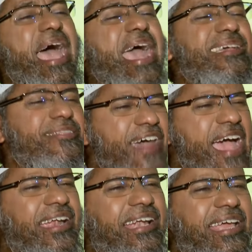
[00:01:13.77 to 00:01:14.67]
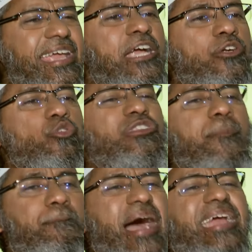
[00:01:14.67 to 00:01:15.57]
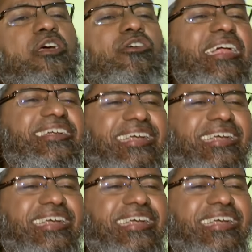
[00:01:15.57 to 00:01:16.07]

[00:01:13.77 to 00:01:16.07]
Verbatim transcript: exactly to the minutest